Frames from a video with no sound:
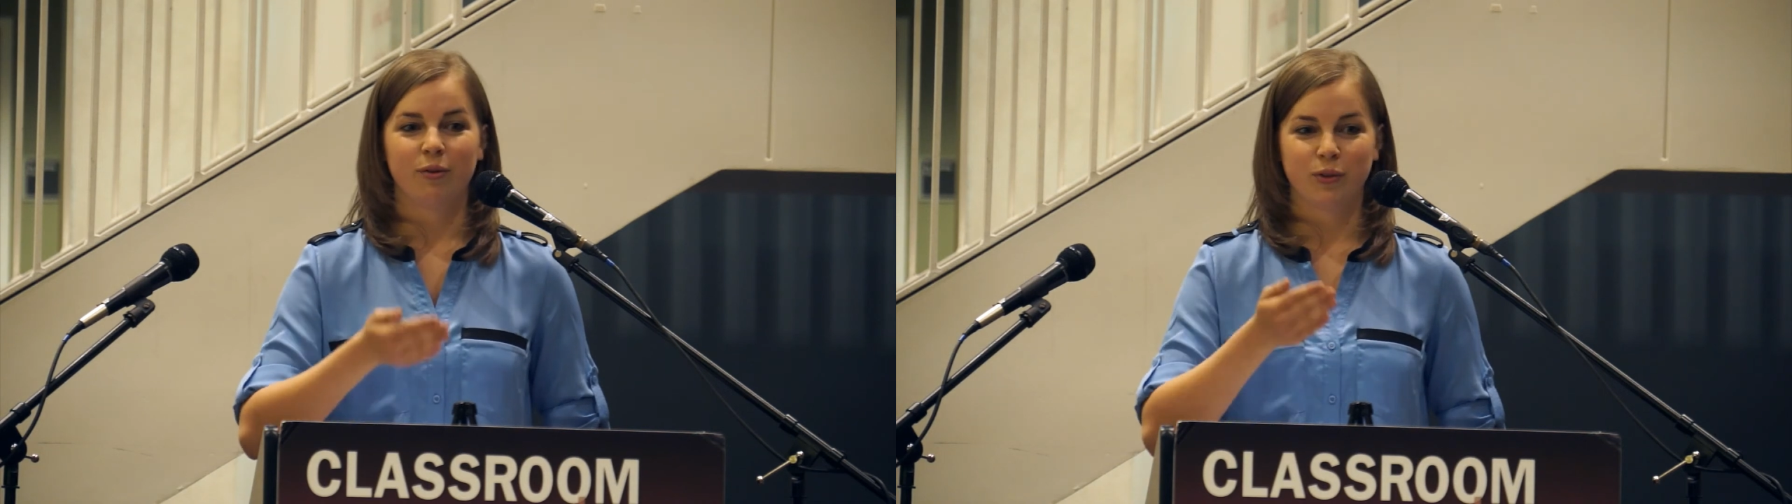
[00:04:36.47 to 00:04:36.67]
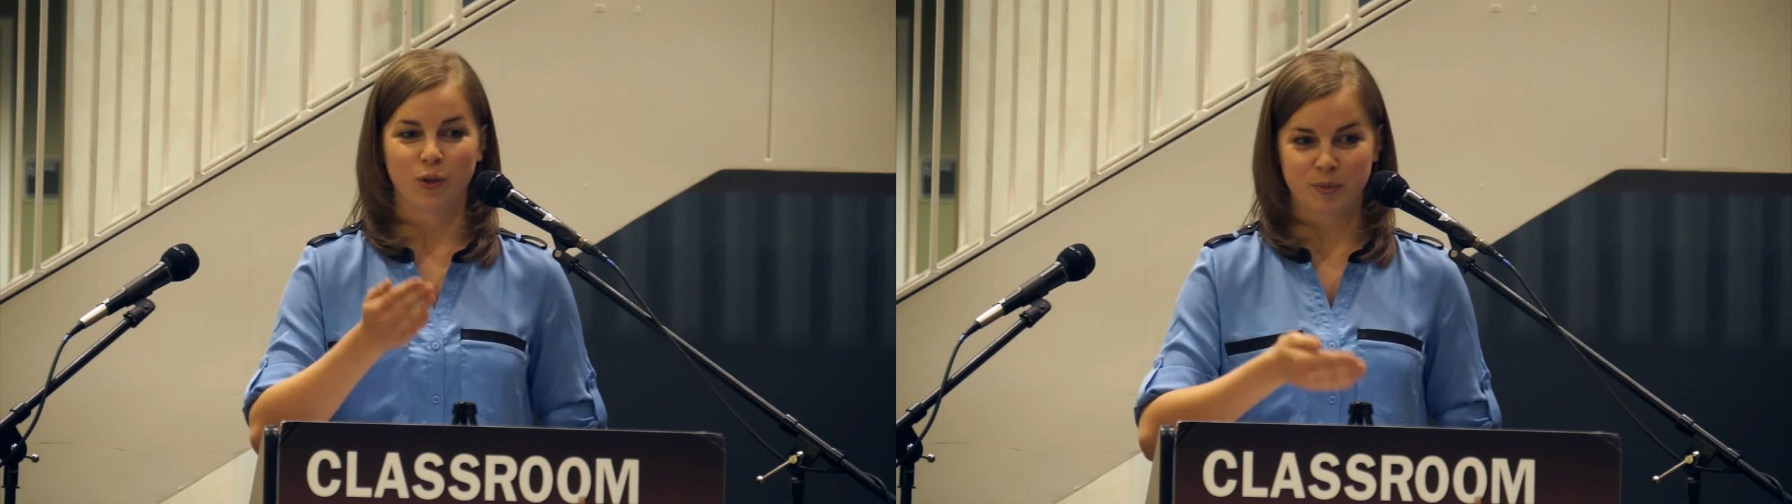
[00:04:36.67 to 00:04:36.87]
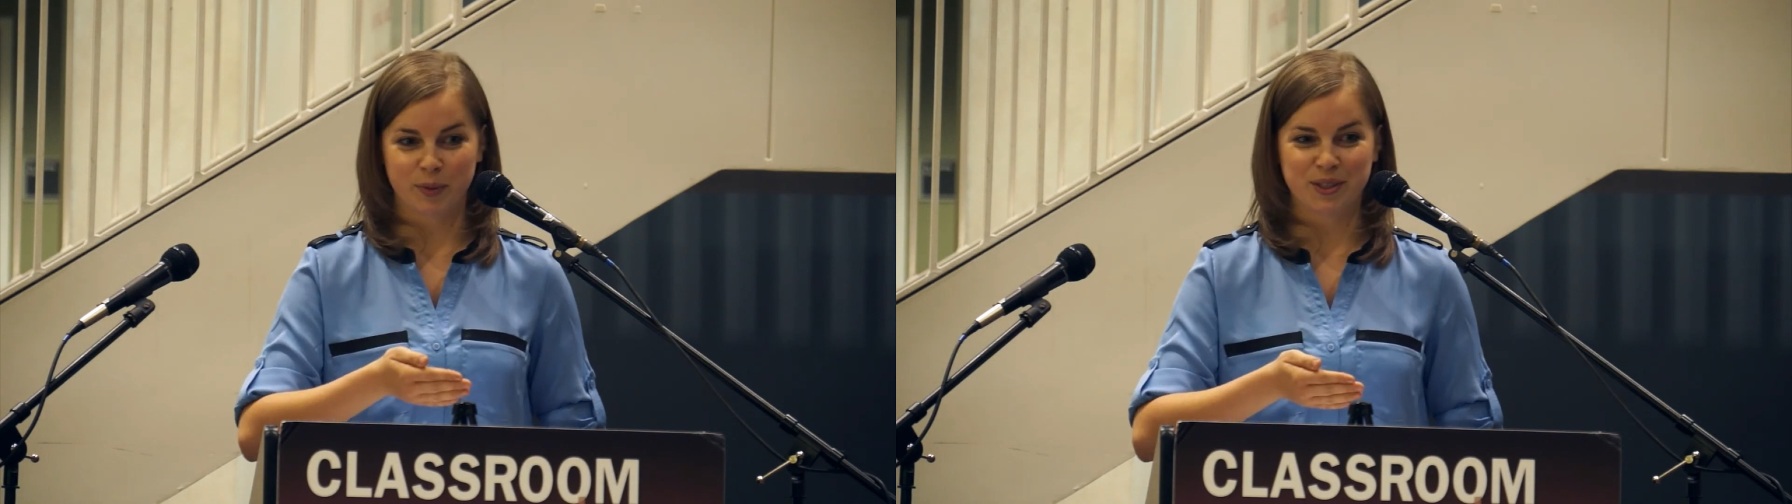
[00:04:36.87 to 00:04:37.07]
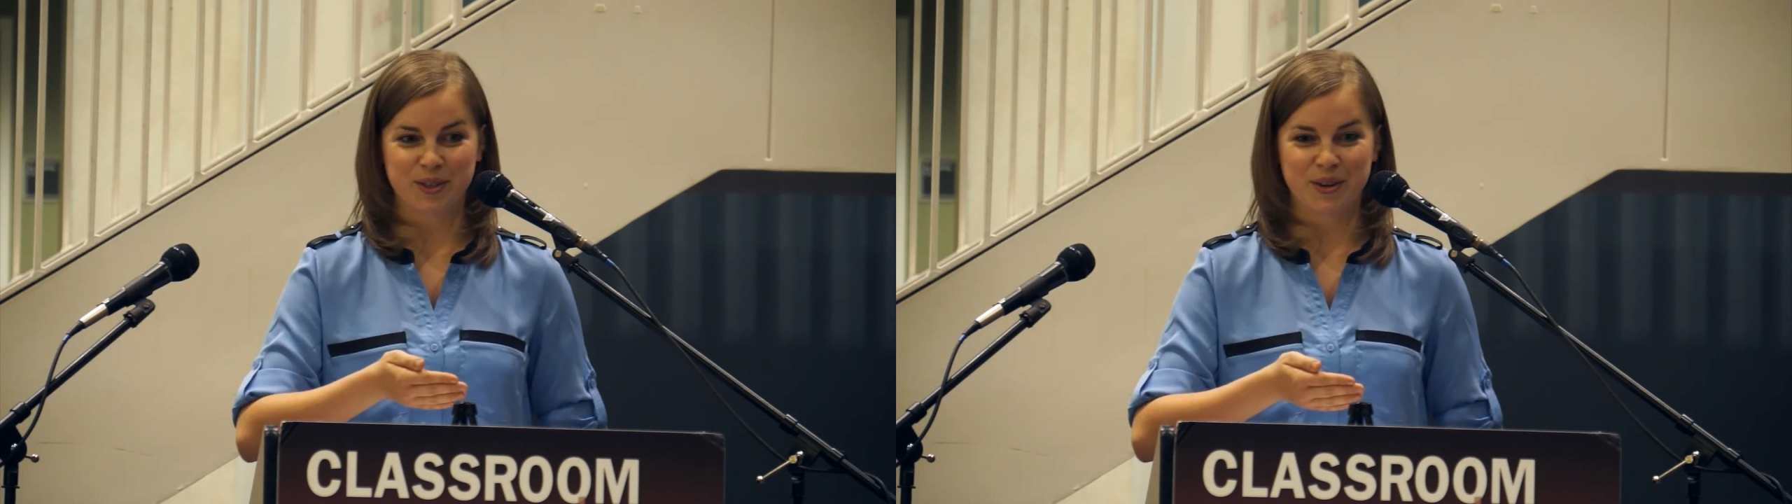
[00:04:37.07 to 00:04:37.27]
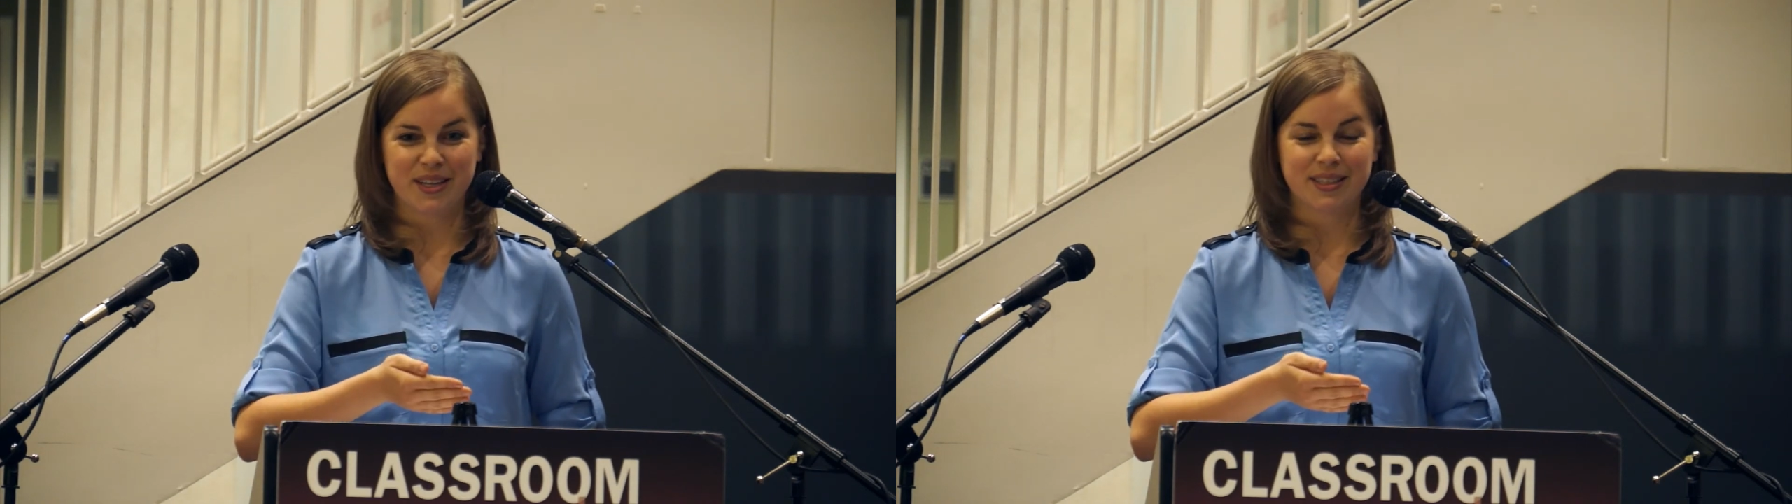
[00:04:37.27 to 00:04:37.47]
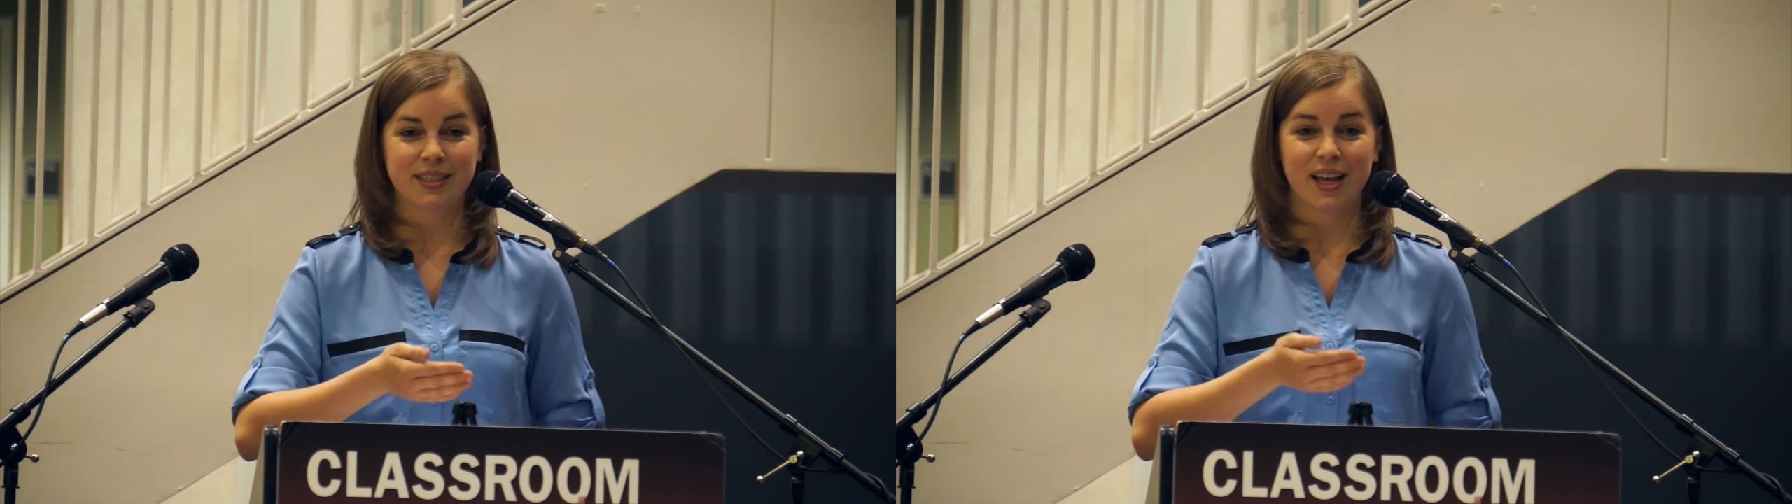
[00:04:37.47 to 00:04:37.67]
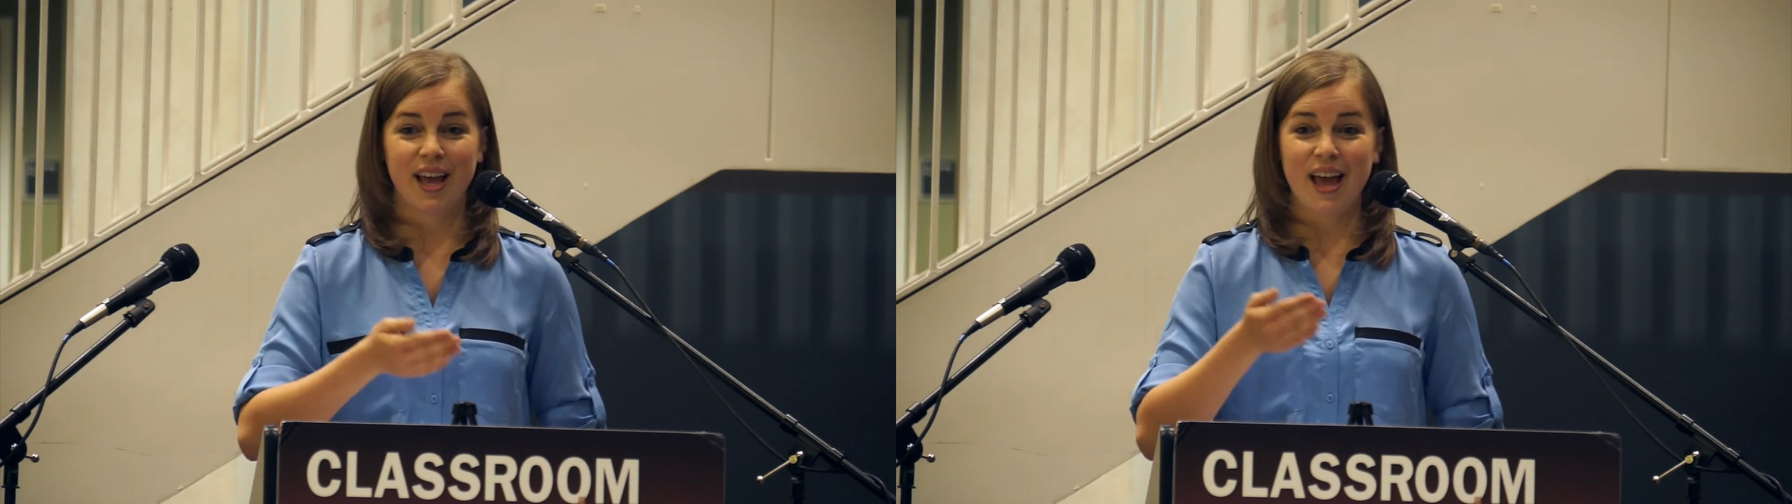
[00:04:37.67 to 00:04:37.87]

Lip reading: with all split screens.